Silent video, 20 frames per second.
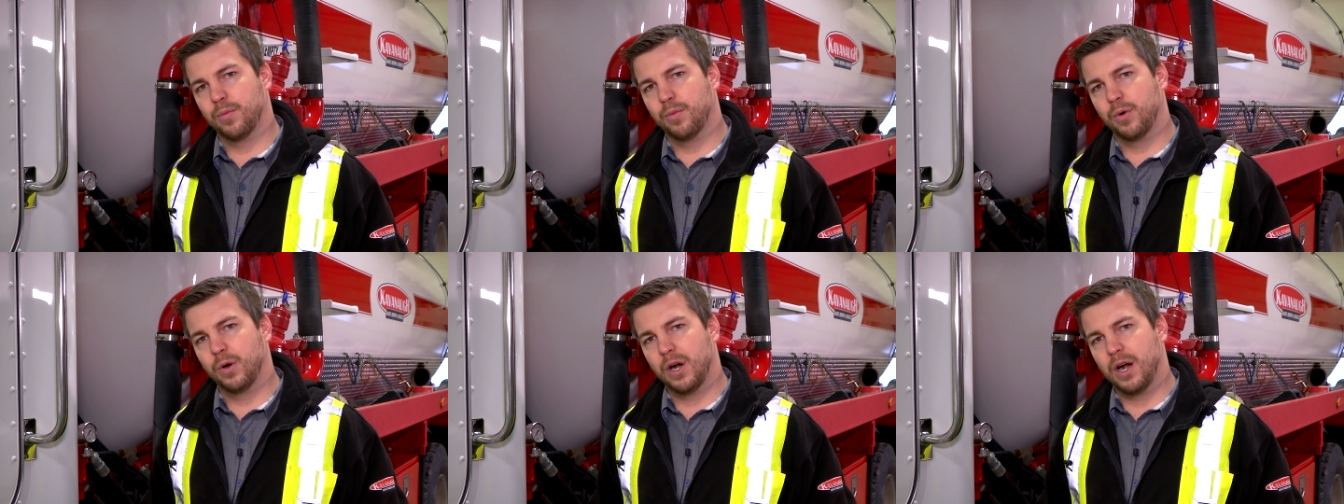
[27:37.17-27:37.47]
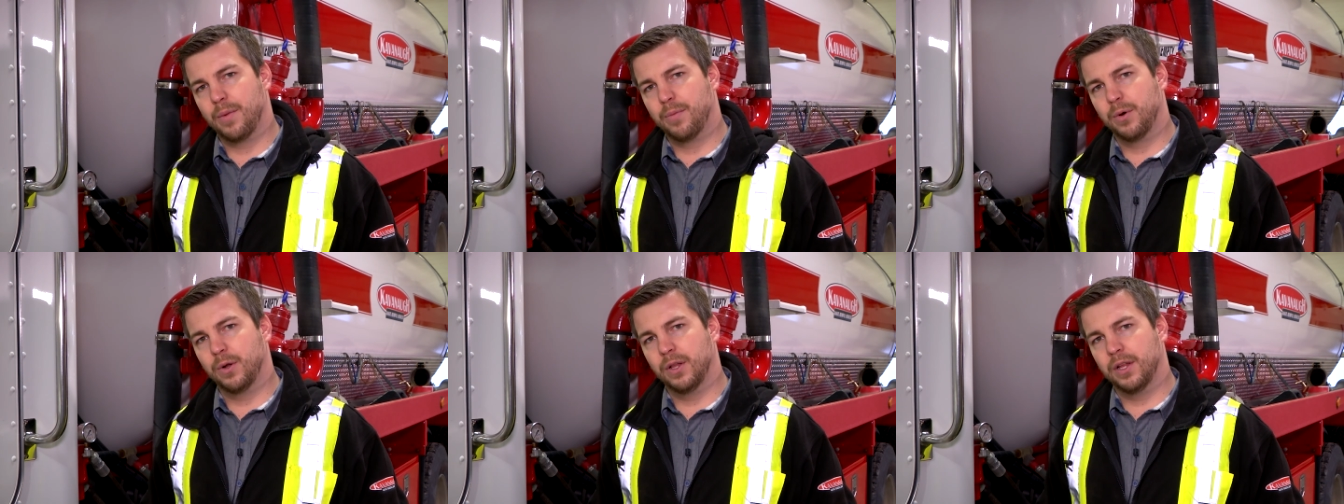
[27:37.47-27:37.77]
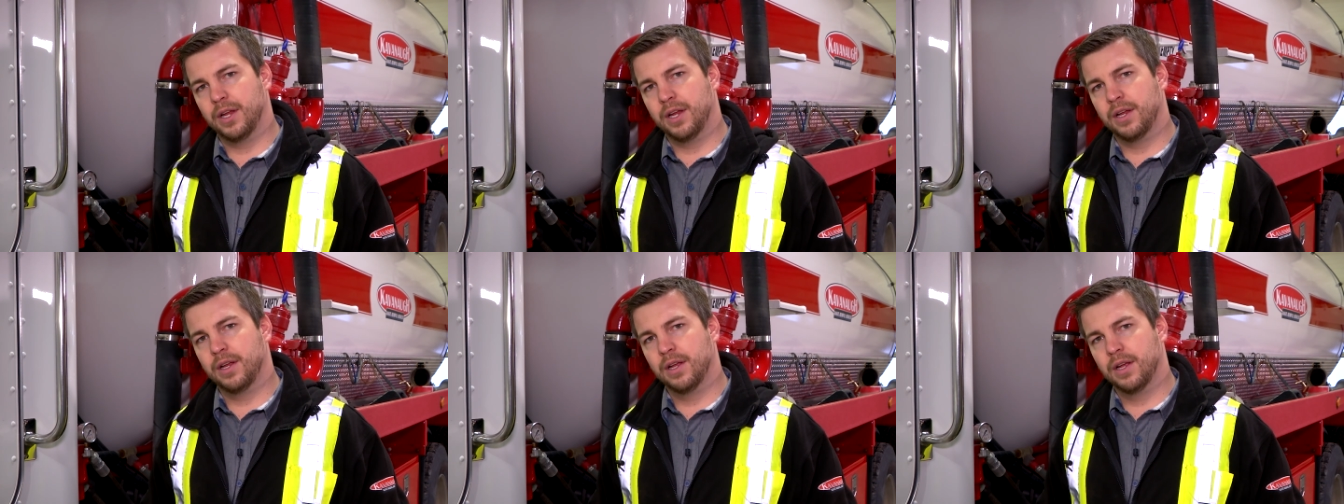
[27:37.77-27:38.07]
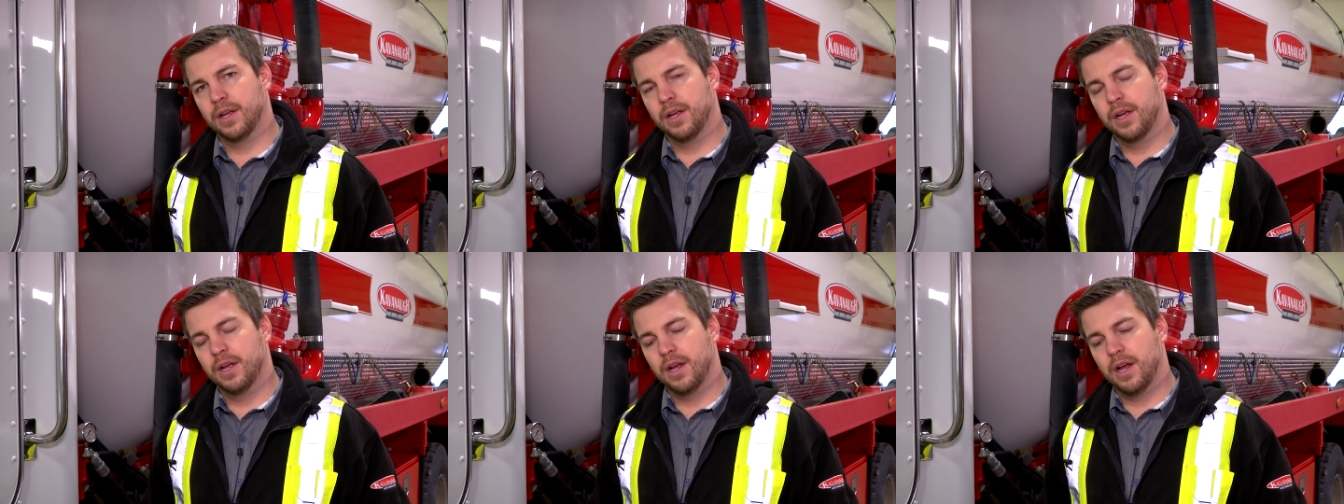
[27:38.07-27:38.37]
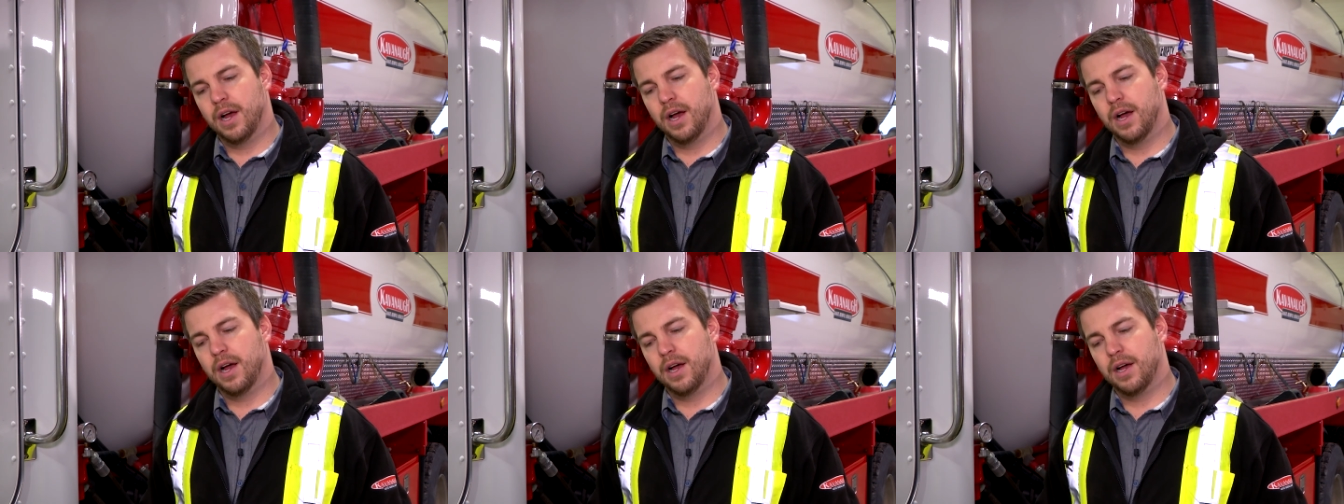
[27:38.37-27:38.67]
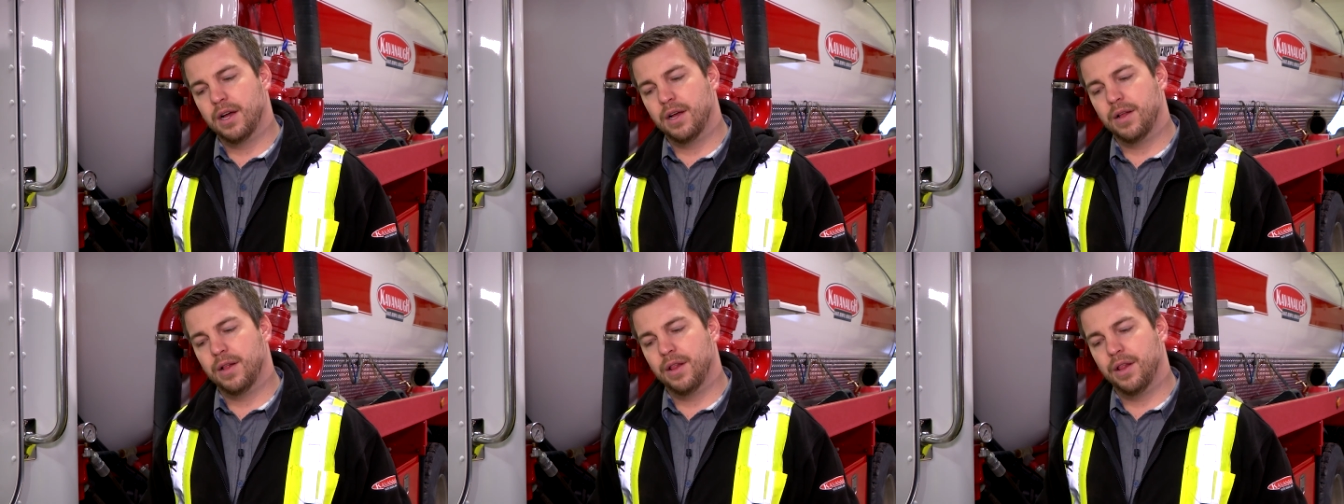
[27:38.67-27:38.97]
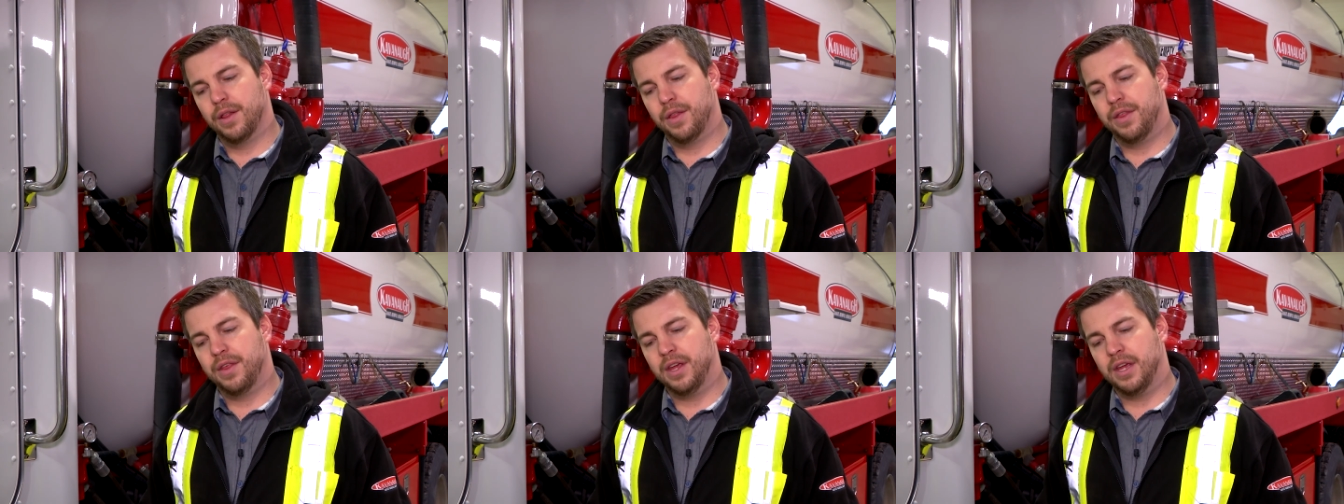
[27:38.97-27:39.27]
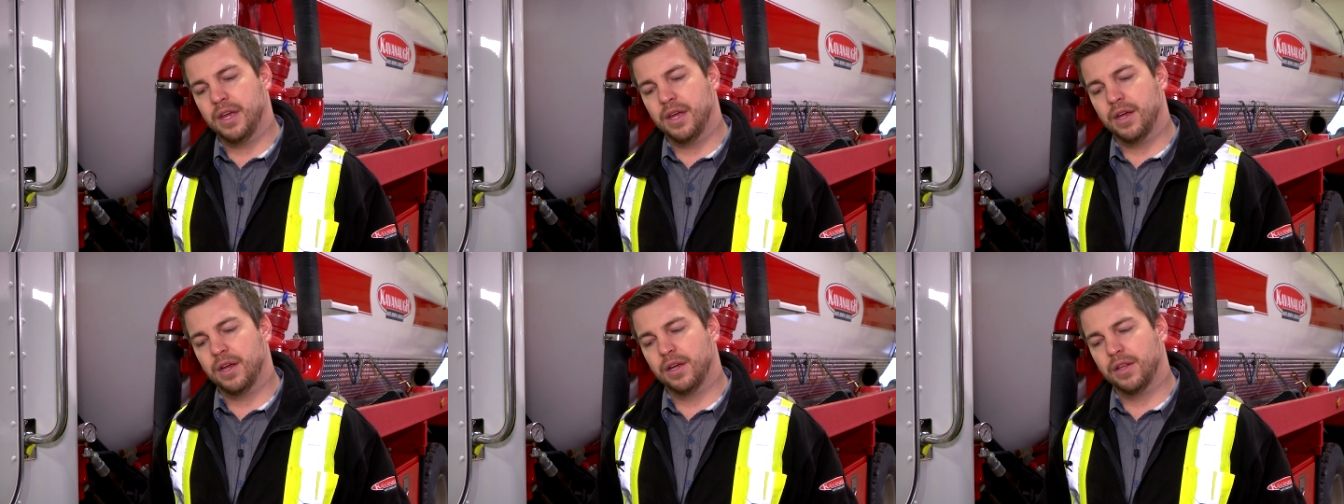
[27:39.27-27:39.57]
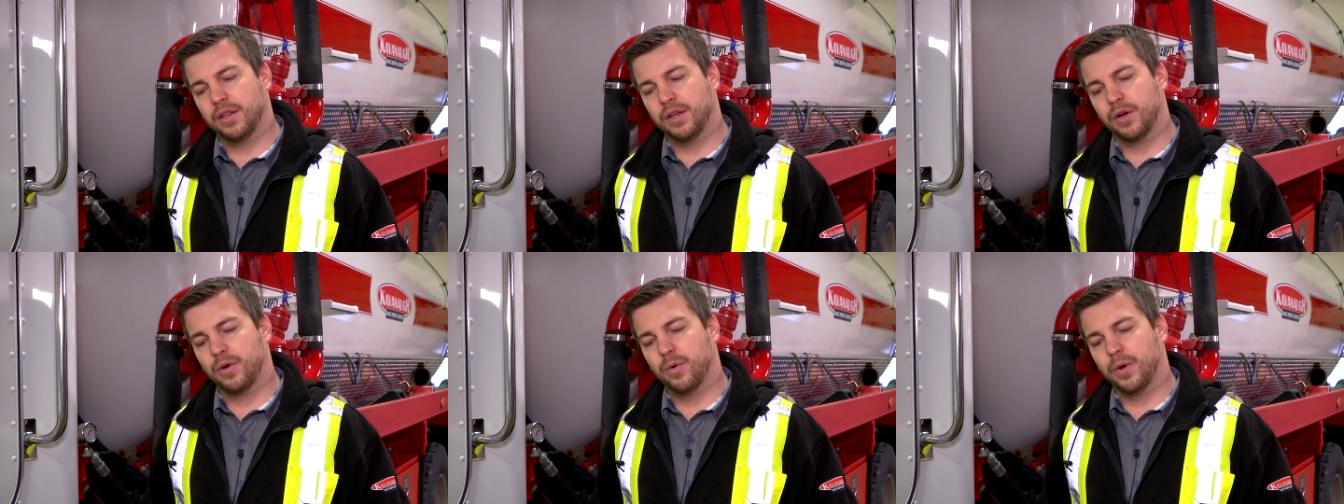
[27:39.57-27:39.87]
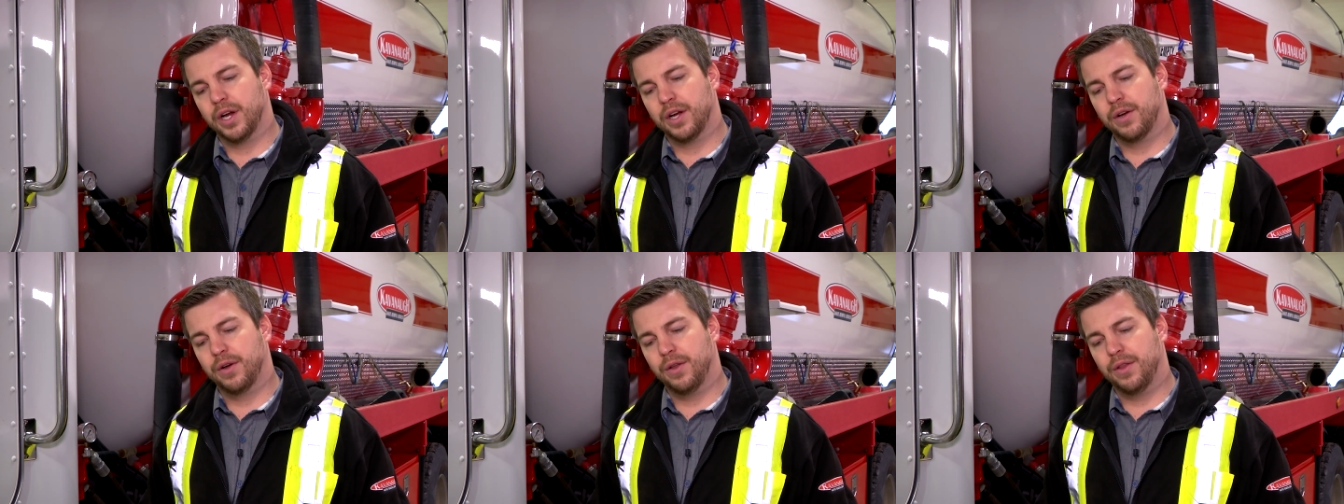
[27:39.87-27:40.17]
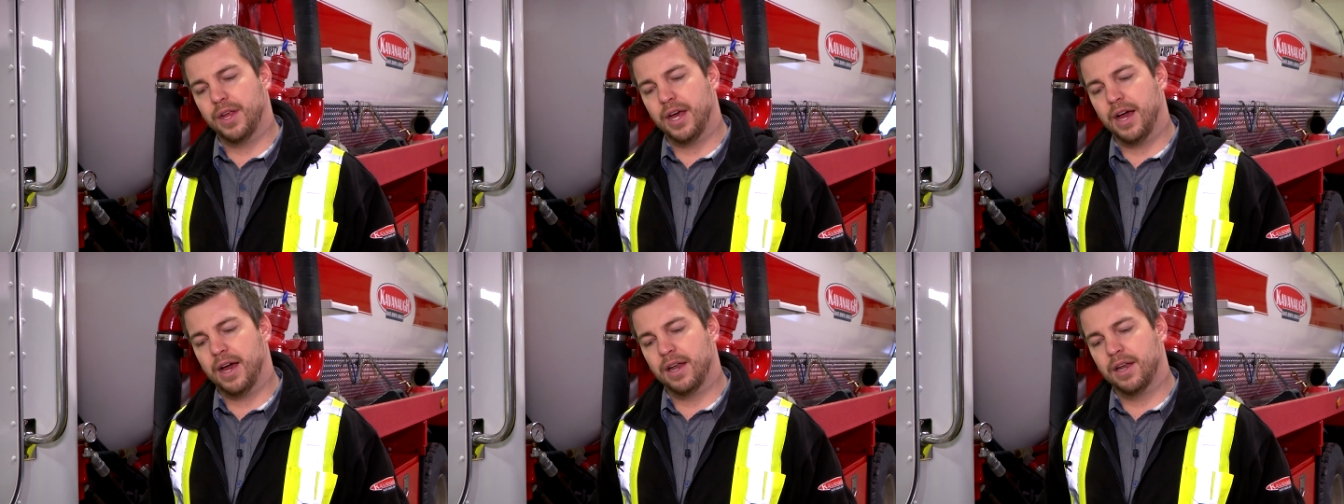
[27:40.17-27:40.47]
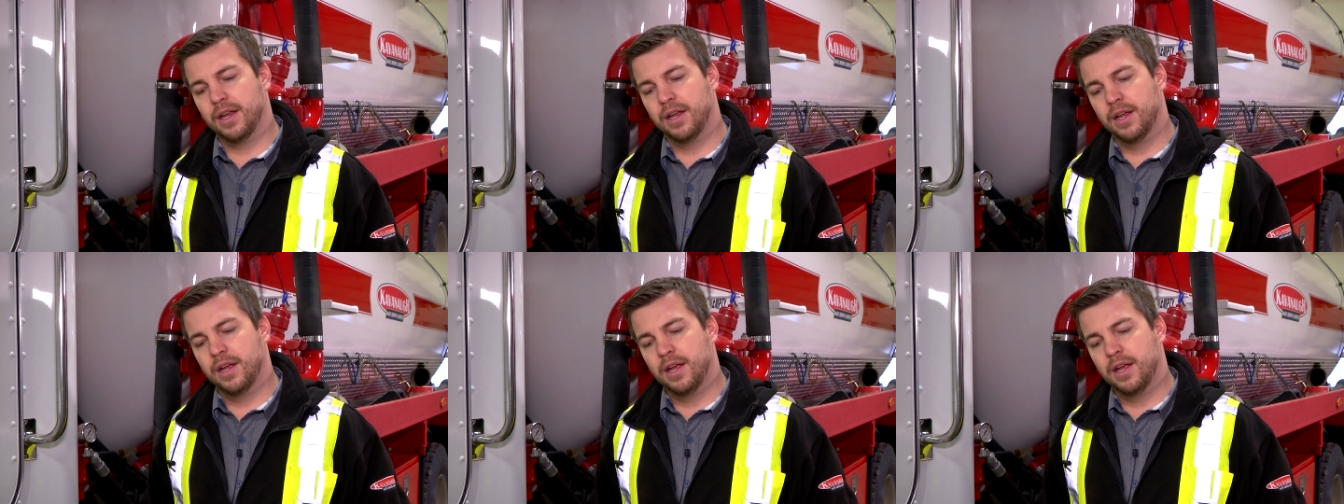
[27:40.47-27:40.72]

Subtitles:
properly, the quicker that